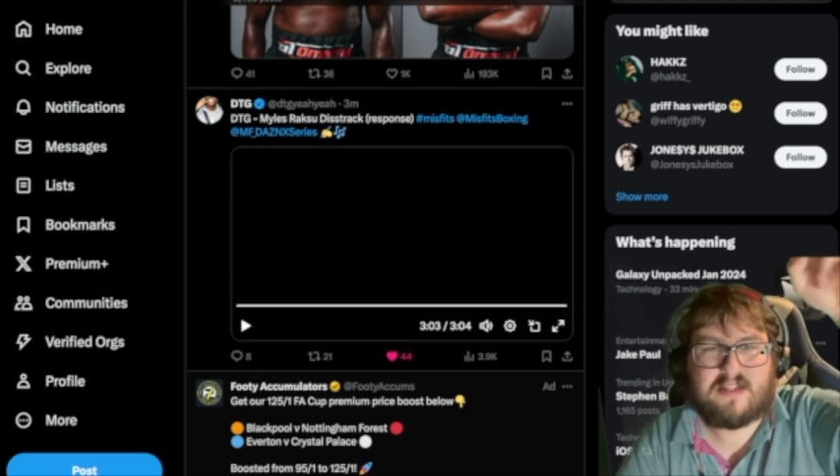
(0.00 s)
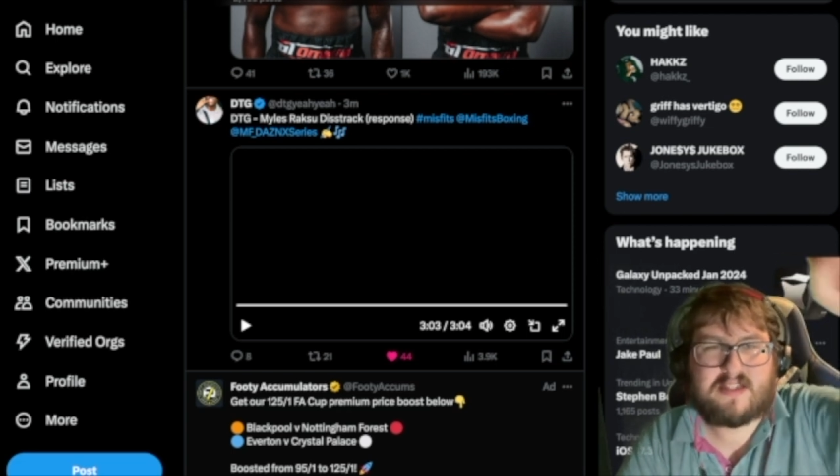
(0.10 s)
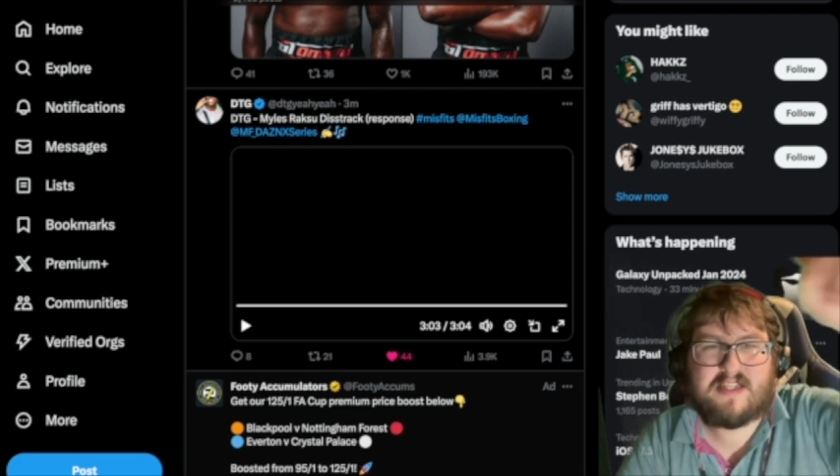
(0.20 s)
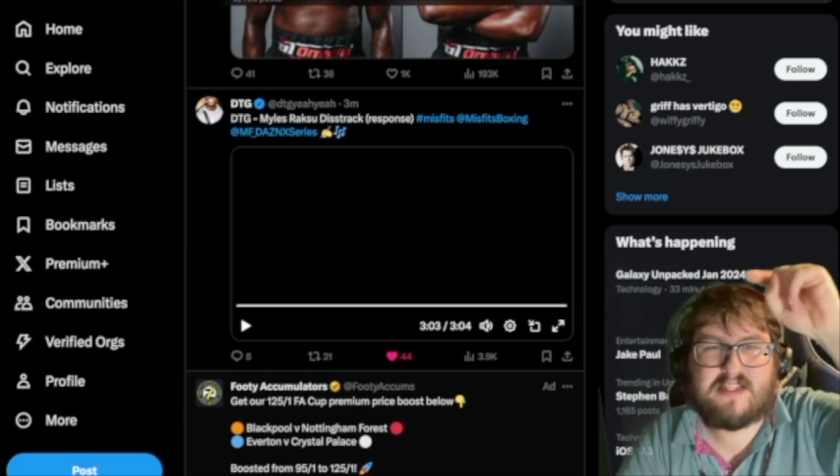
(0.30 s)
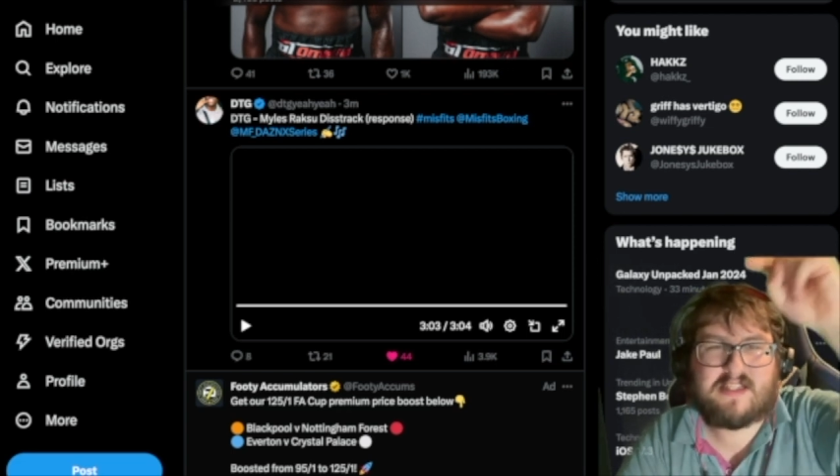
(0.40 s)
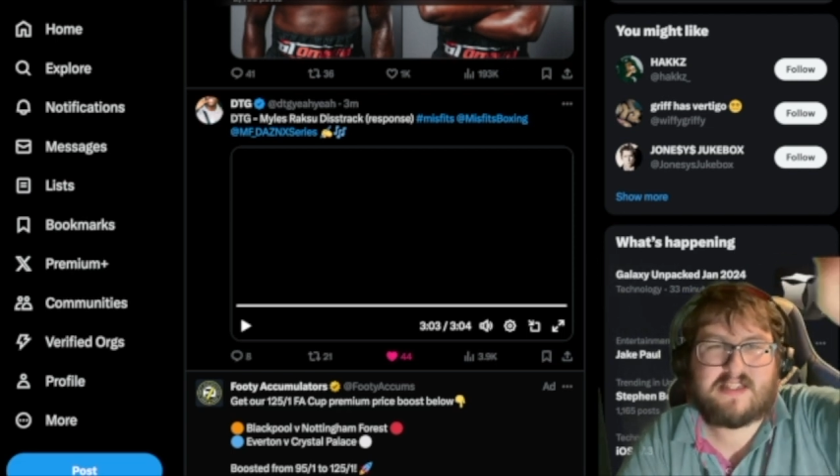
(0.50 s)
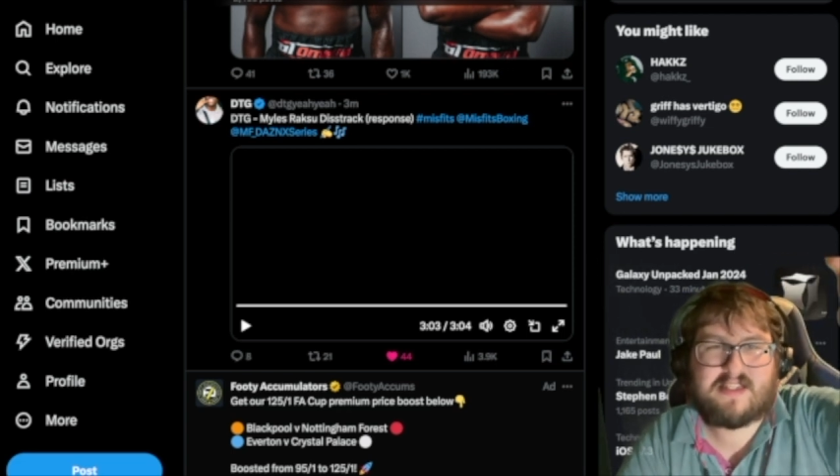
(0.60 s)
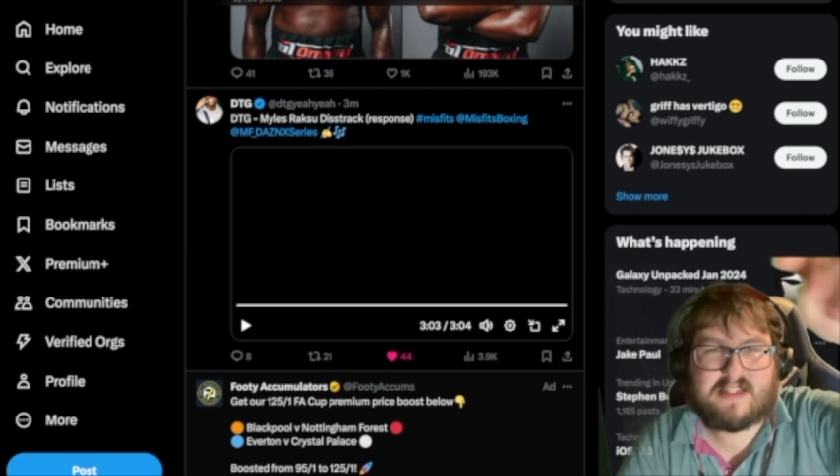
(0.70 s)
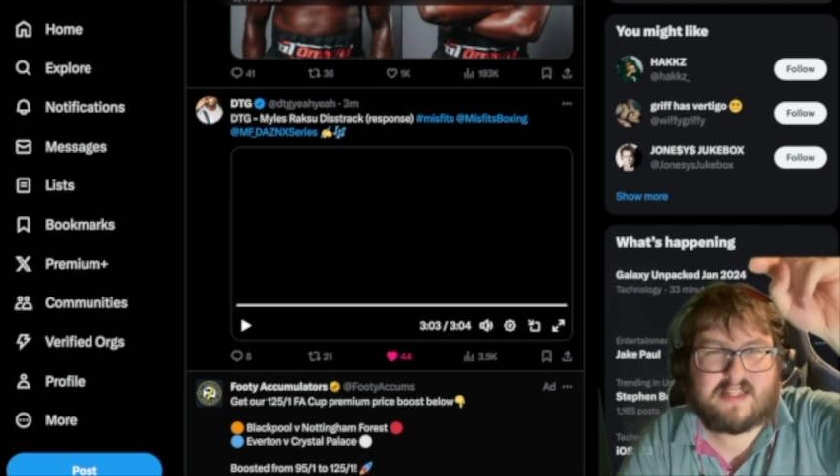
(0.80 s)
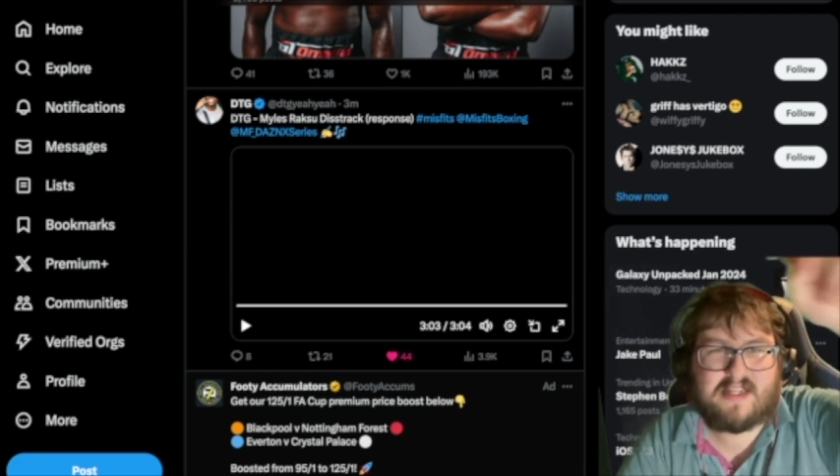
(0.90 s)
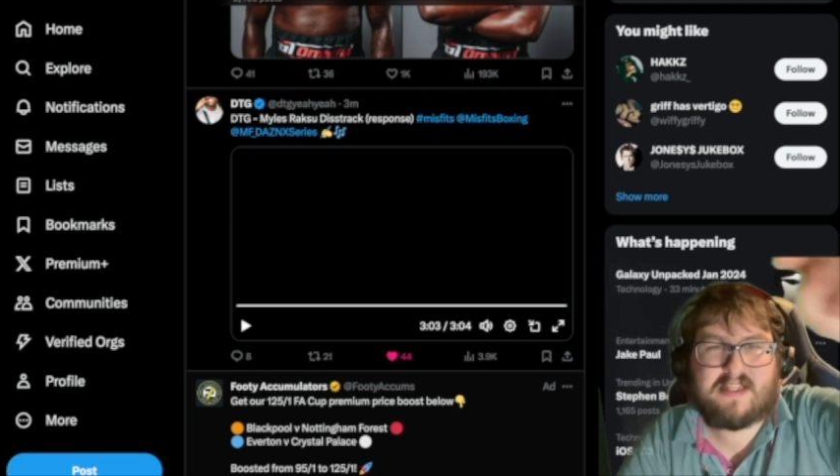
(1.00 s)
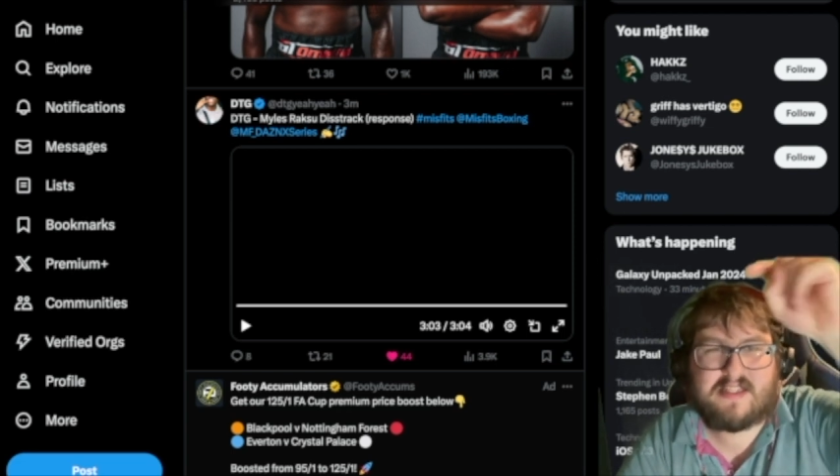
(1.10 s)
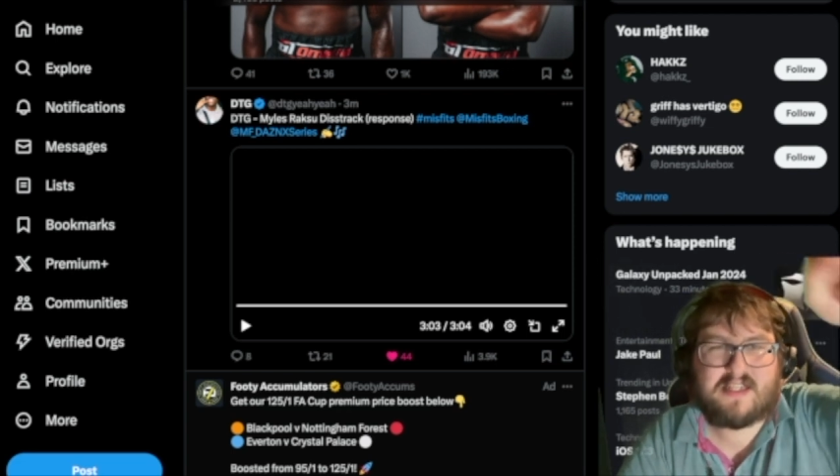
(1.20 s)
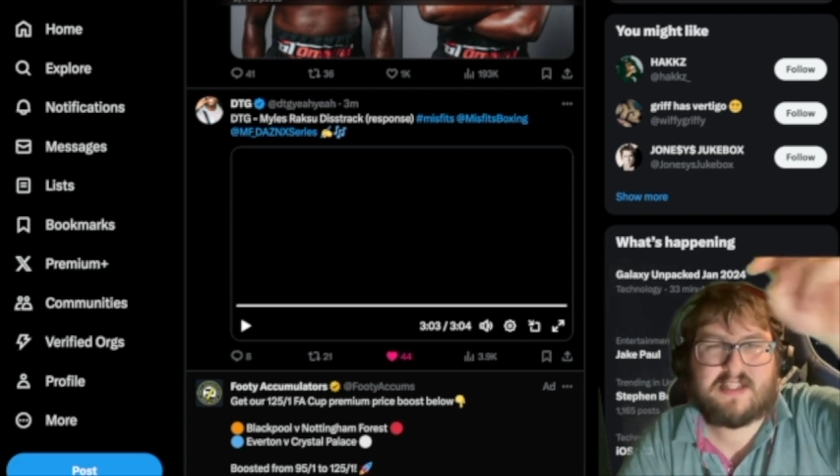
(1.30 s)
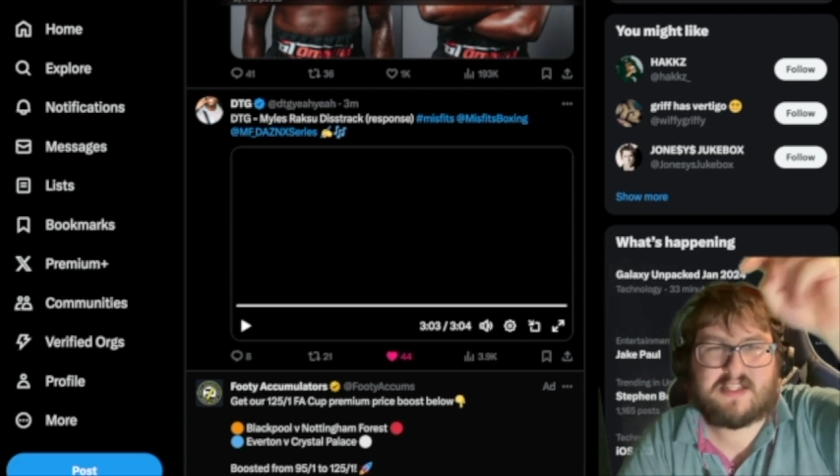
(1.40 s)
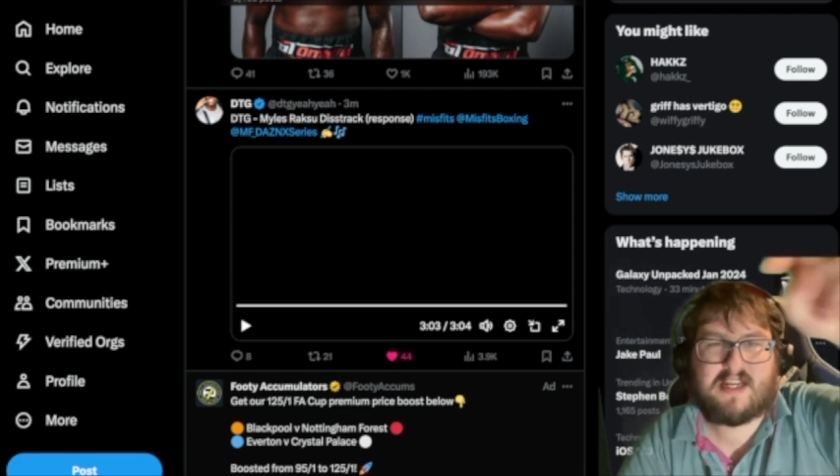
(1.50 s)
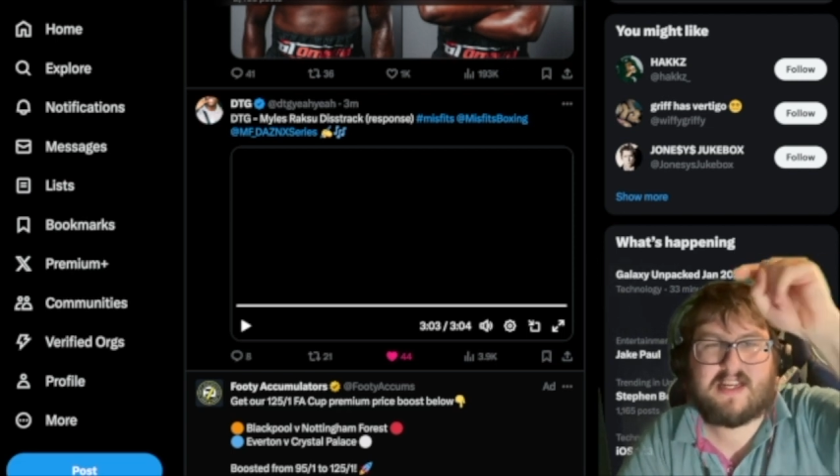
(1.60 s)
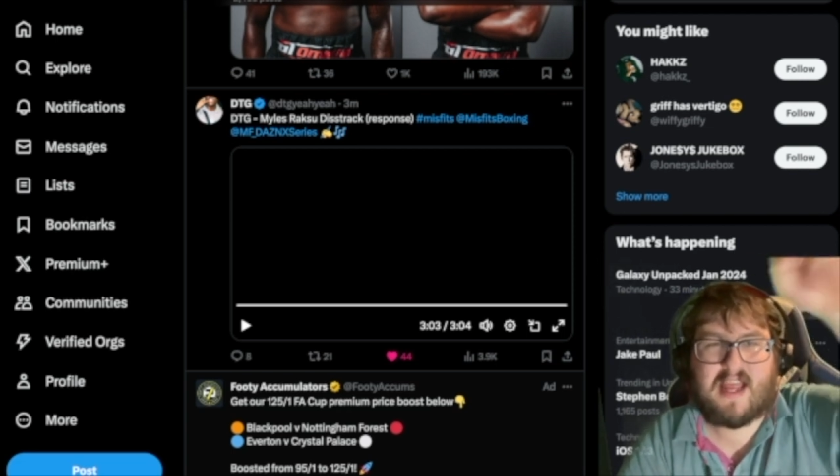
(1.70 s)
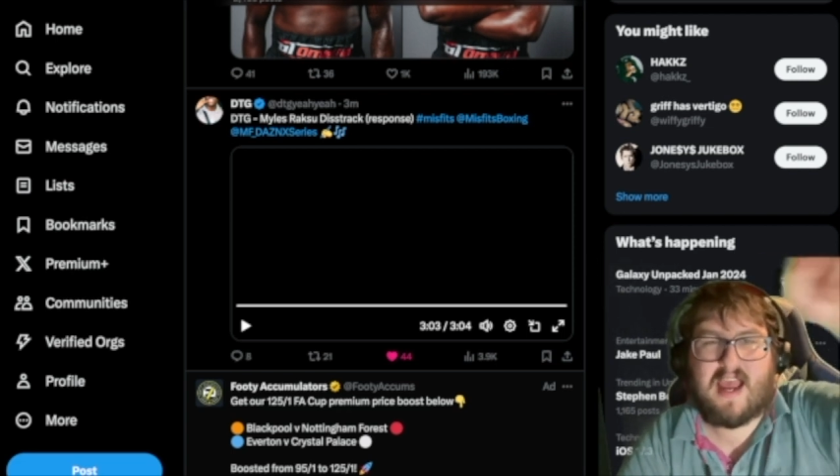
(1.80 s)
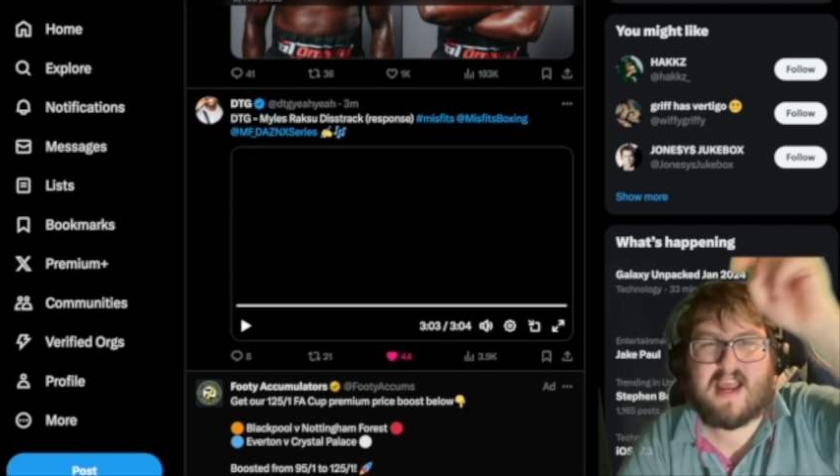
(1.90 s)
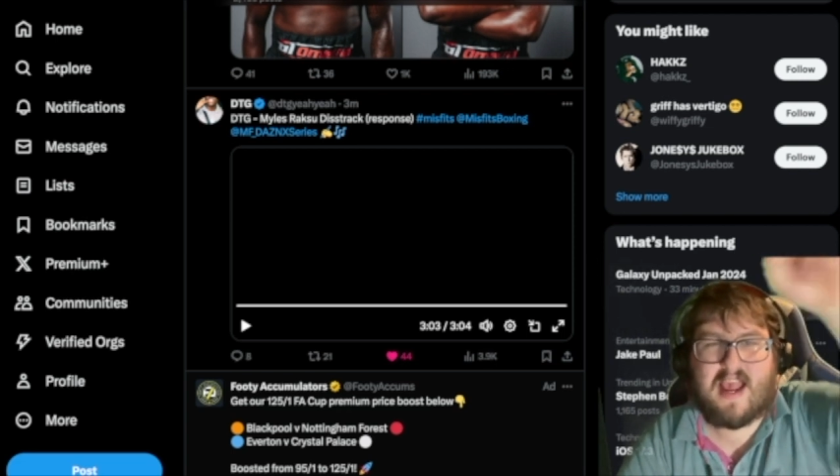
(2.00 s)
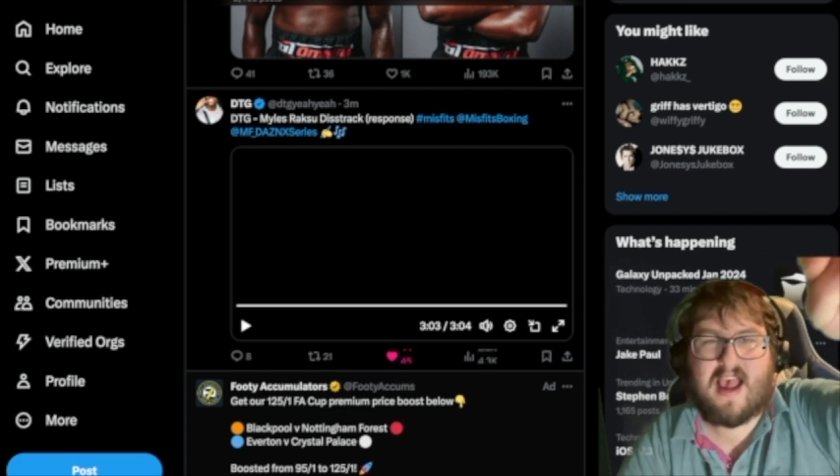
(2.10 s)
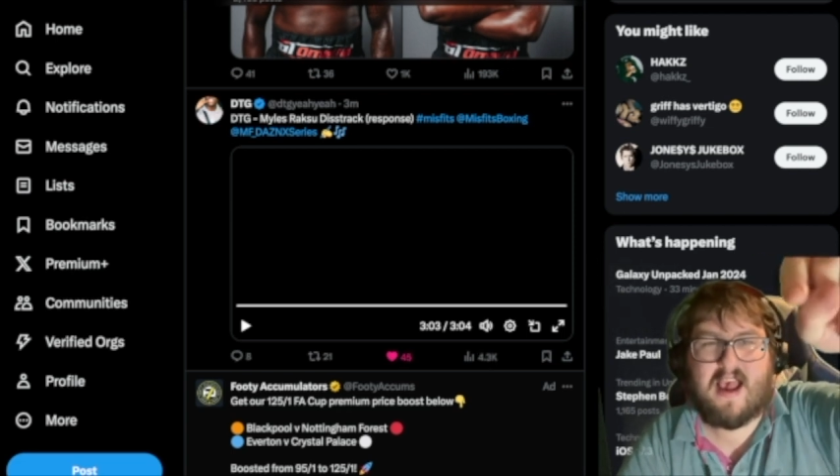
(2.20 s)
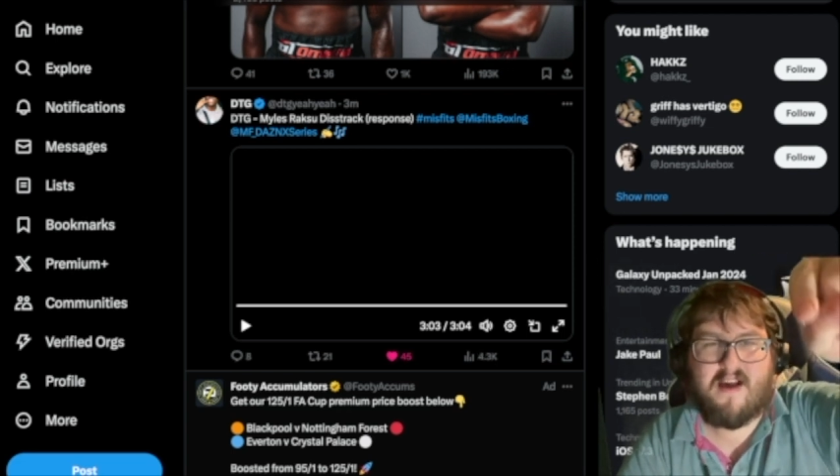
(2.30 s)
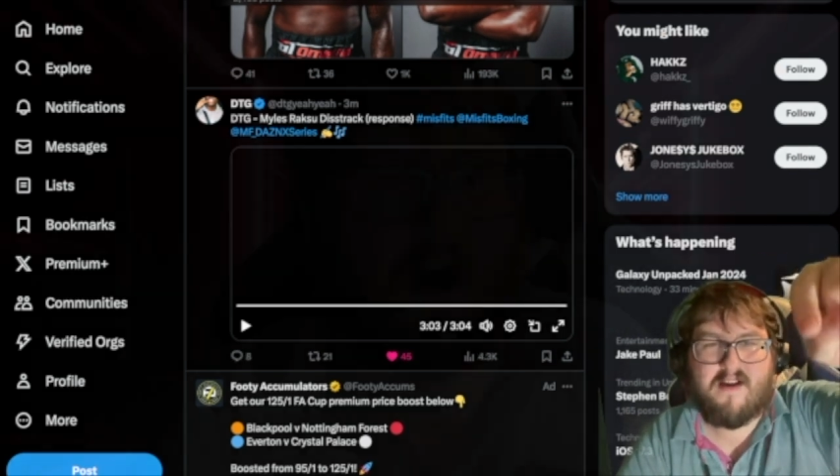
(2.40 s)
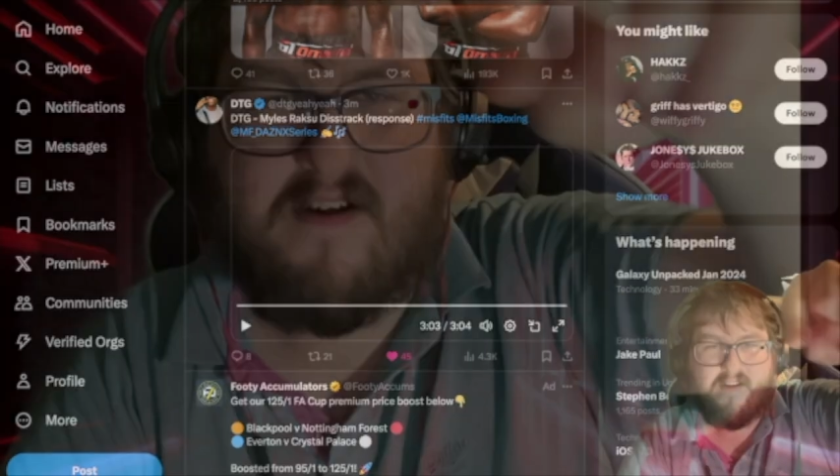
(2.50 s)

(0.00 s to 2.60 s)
DTG,